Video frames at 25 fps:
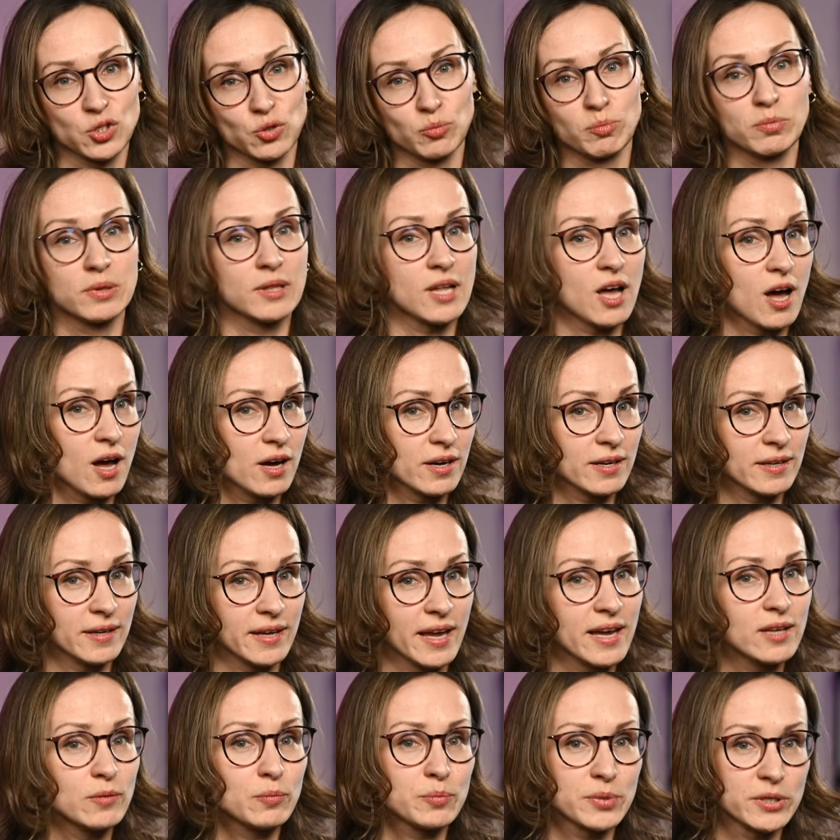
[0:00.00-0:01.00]
to block
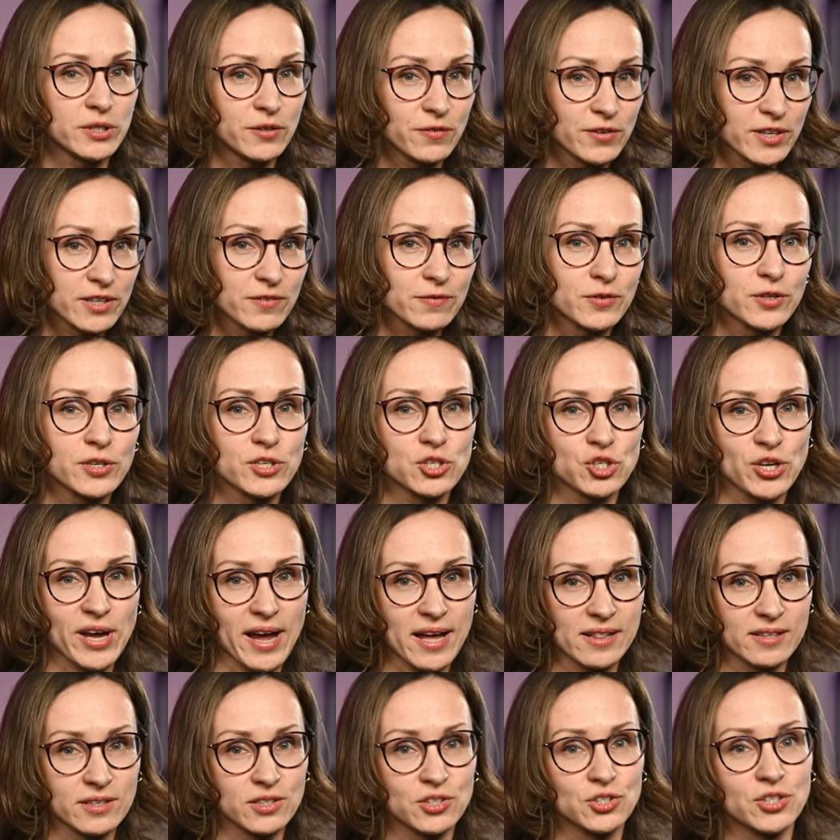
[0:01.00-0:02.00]
and perfect for
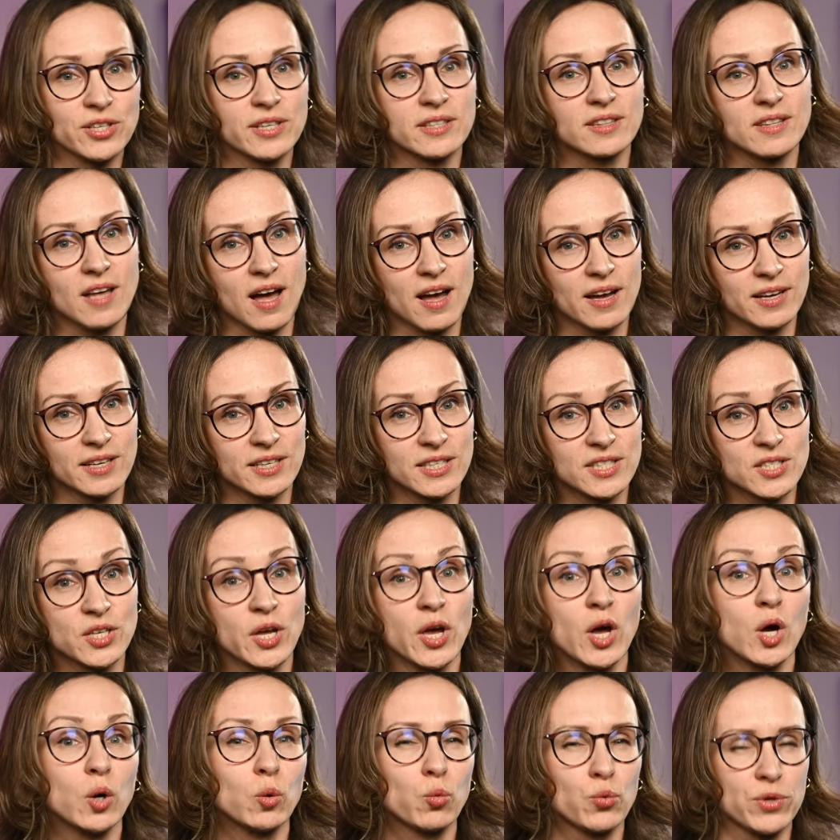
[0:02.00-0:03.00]
challenging targets
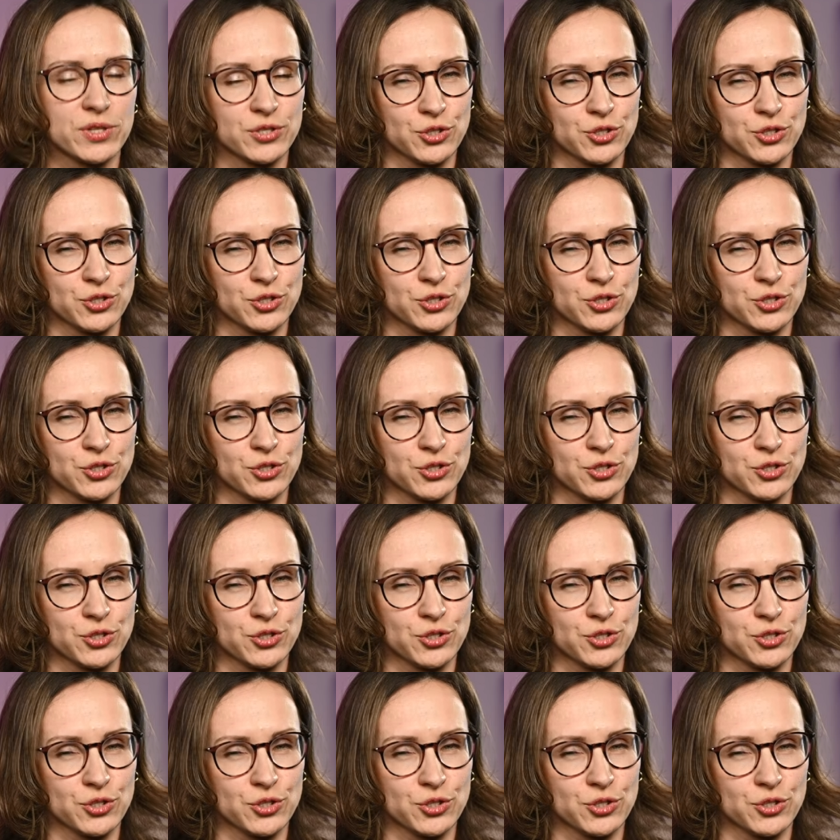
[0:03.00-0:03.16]
with